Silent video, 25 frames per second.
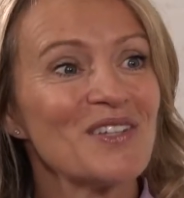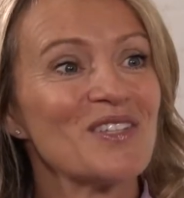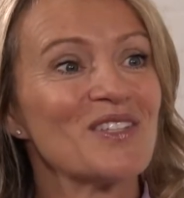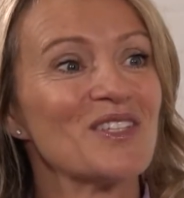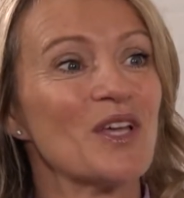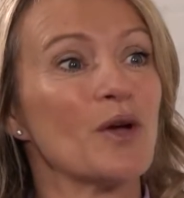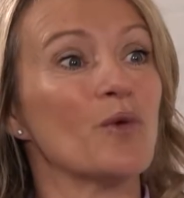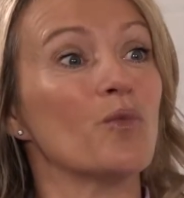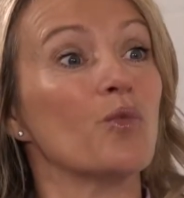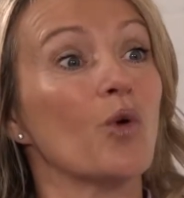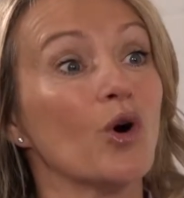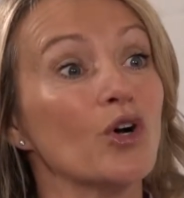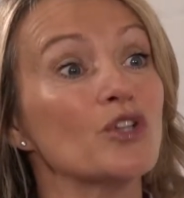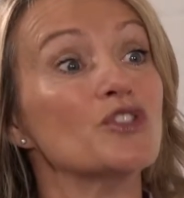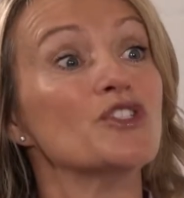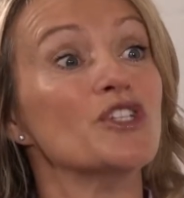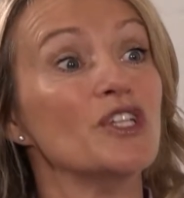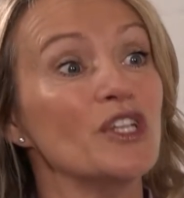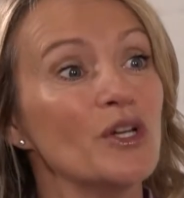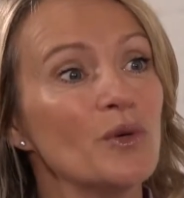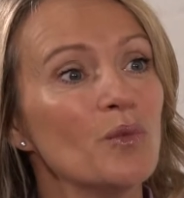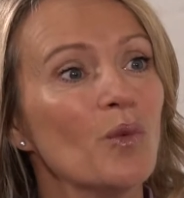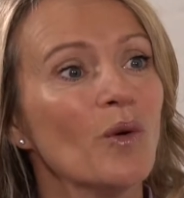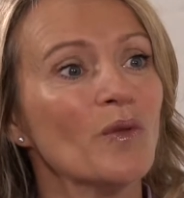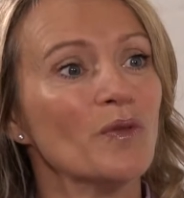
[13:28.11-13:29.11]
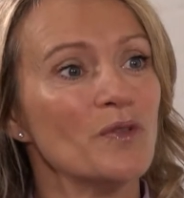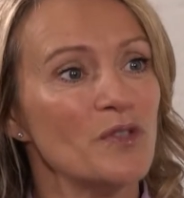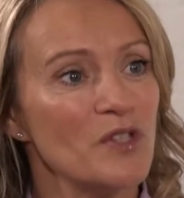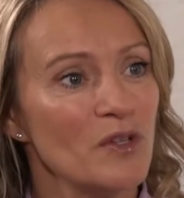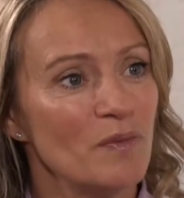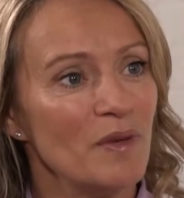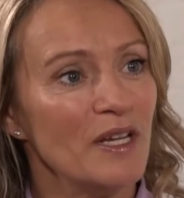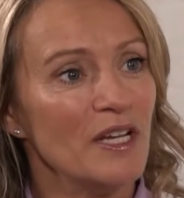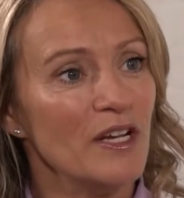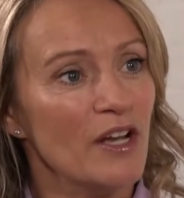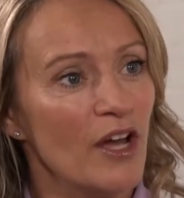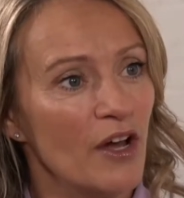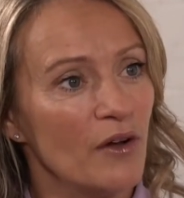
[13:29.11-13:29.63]
So what do you want to
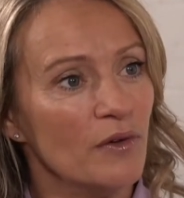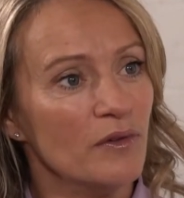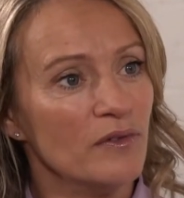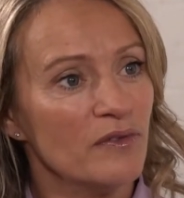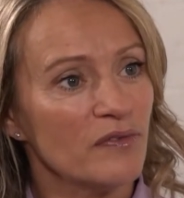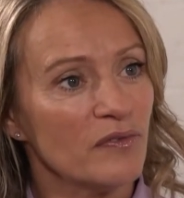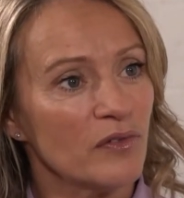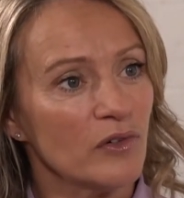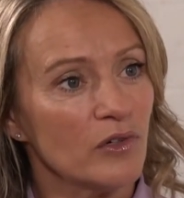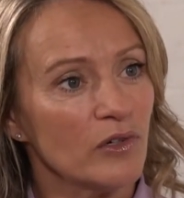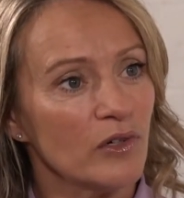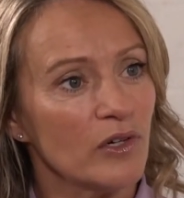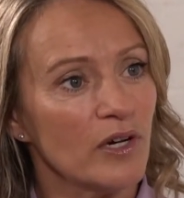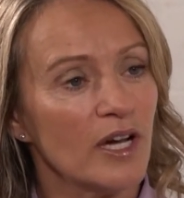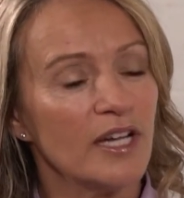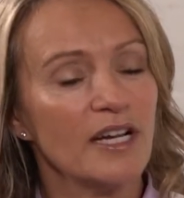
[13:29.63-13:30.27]
be known for?